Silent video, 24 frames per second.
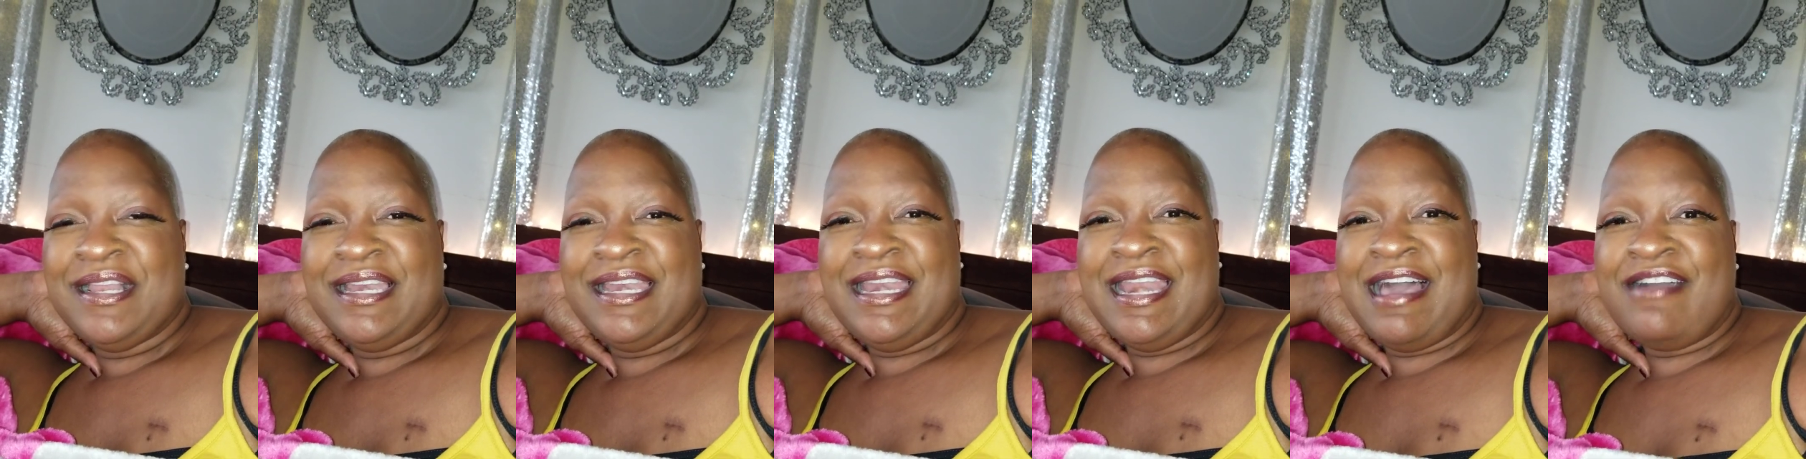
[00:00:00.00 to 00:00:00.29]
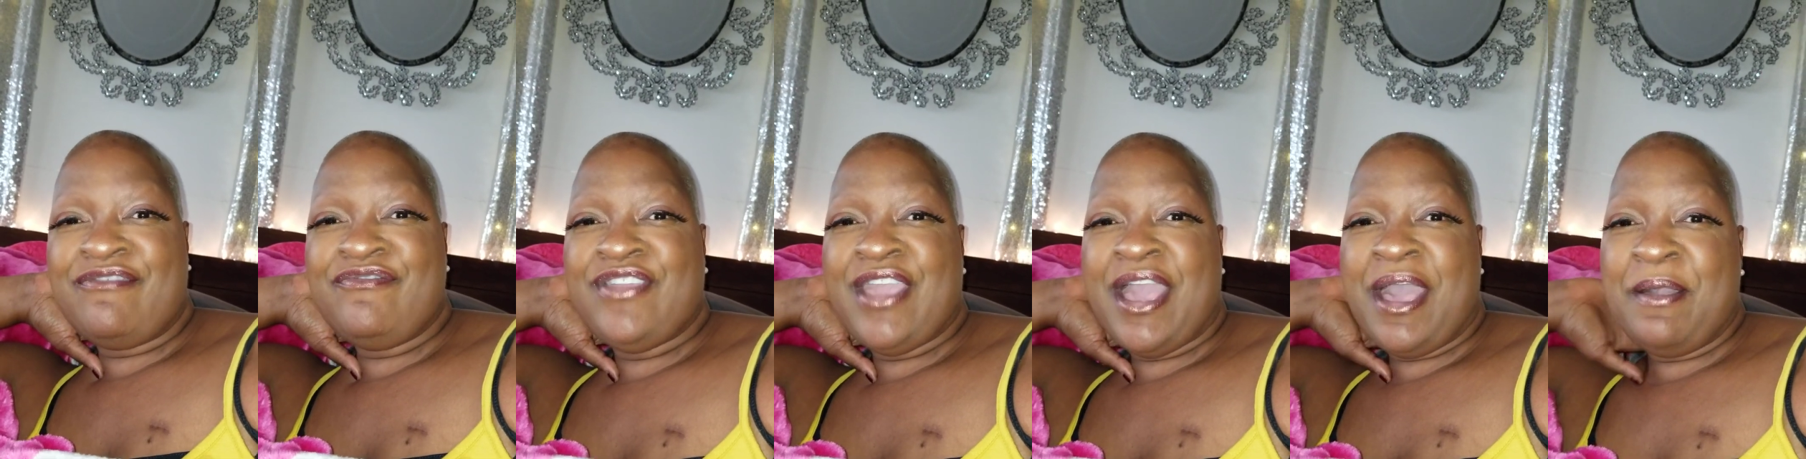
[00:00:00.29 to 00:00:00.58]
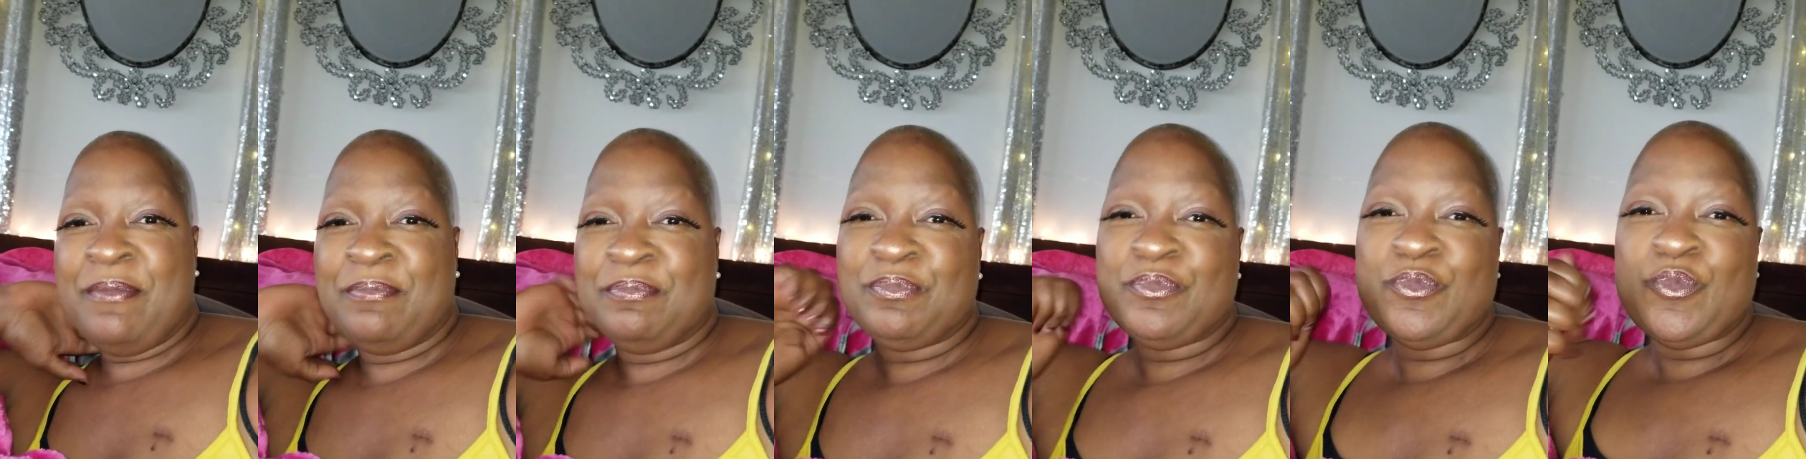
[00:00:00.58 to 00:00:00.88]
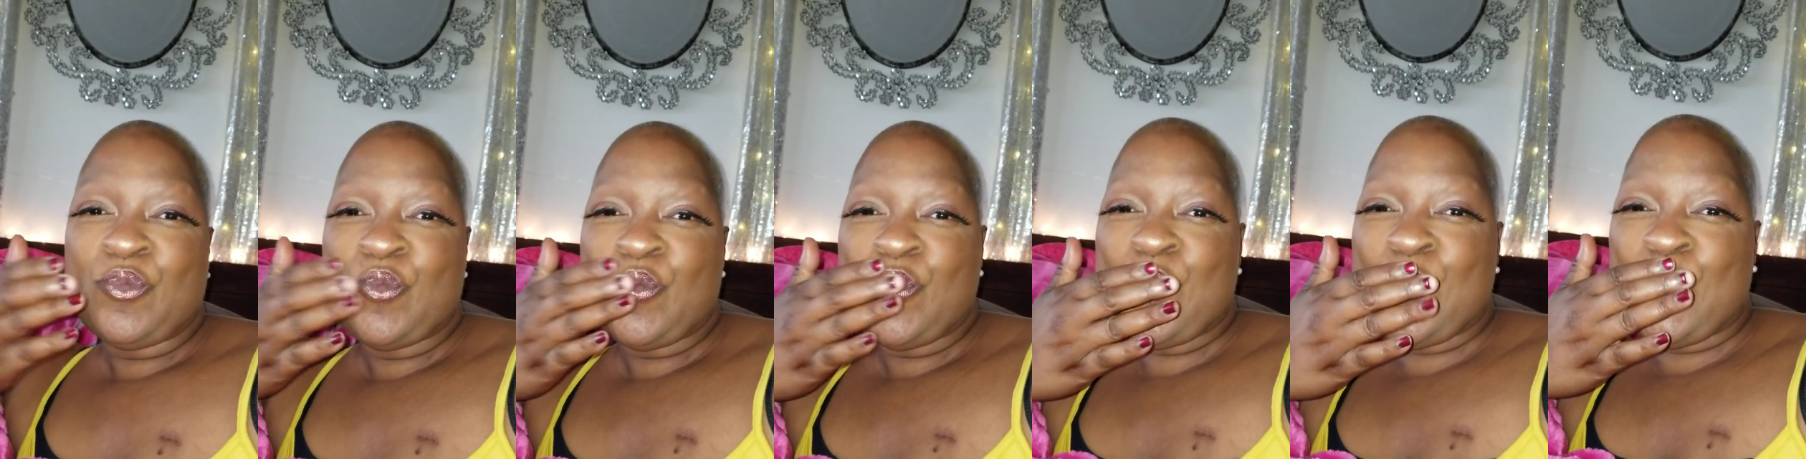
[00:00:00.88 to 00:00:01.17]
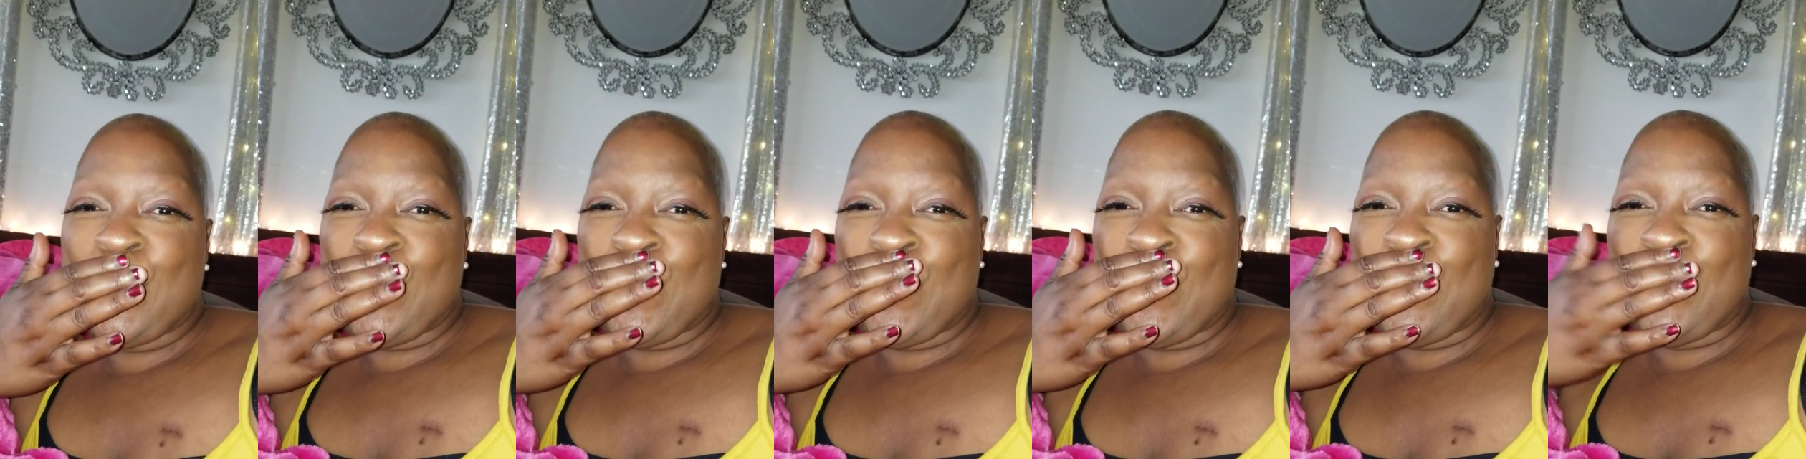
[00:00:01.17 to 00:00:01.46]
Love ya.
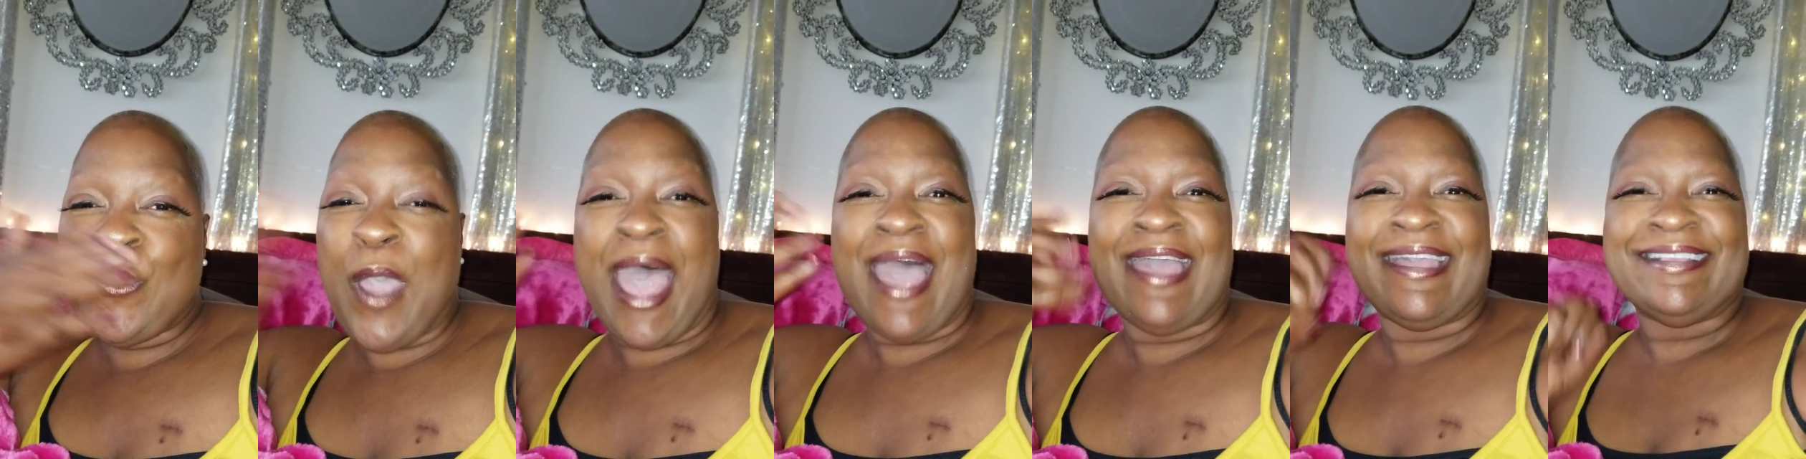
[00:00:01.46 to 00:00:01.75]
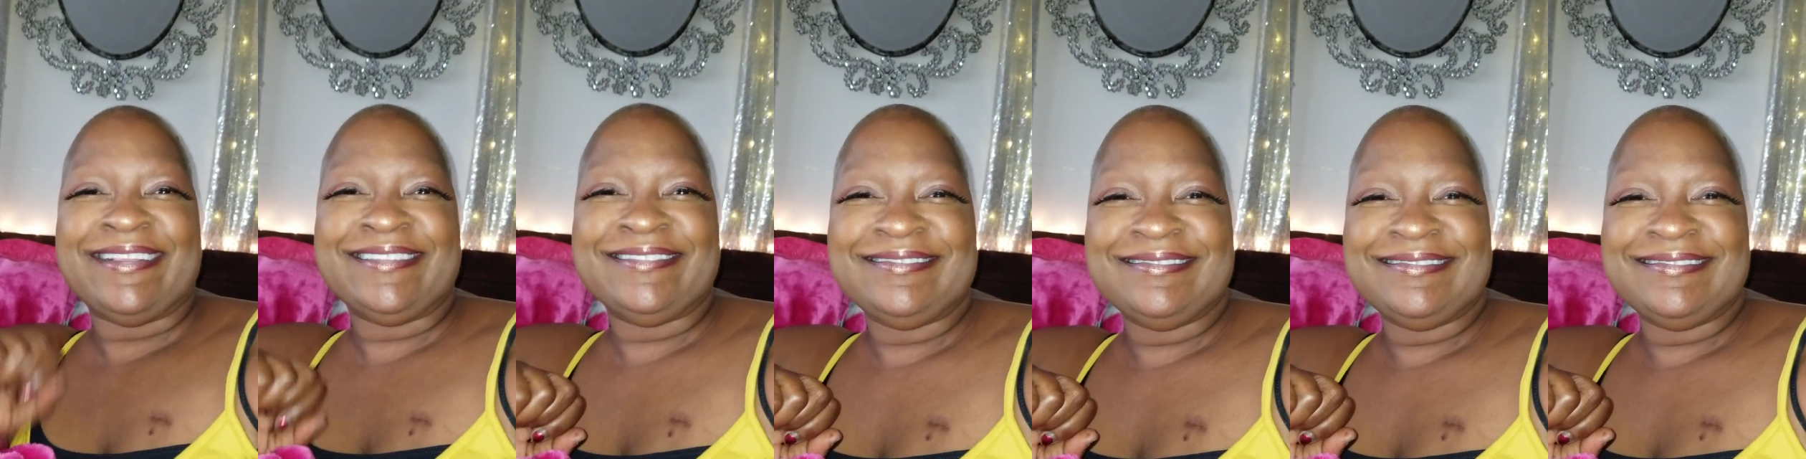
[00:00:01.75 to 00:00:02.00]
Mwah.